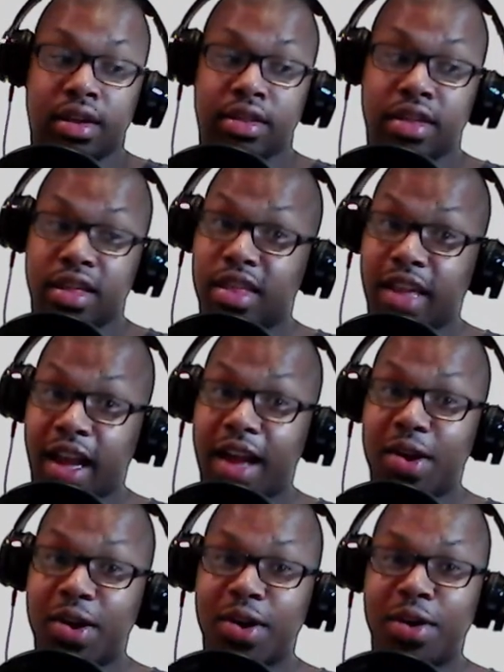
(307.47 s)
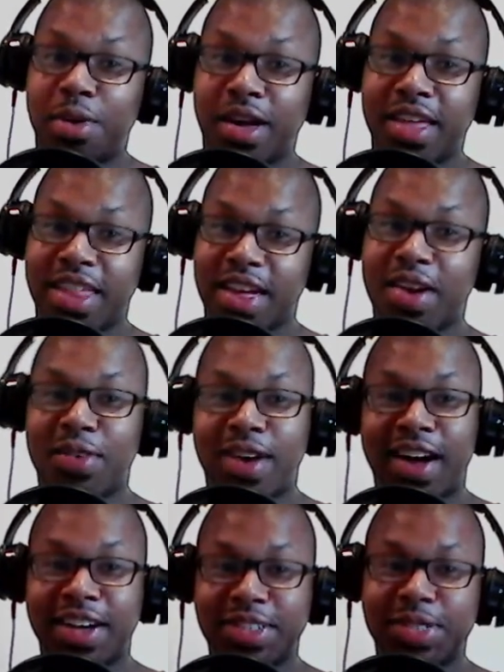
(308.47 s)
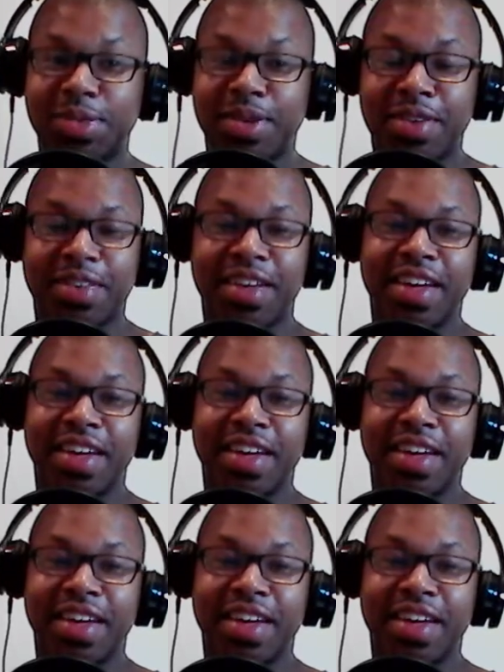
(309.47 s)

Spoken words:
this is the guy you're going to replace Aaron Rodgers with.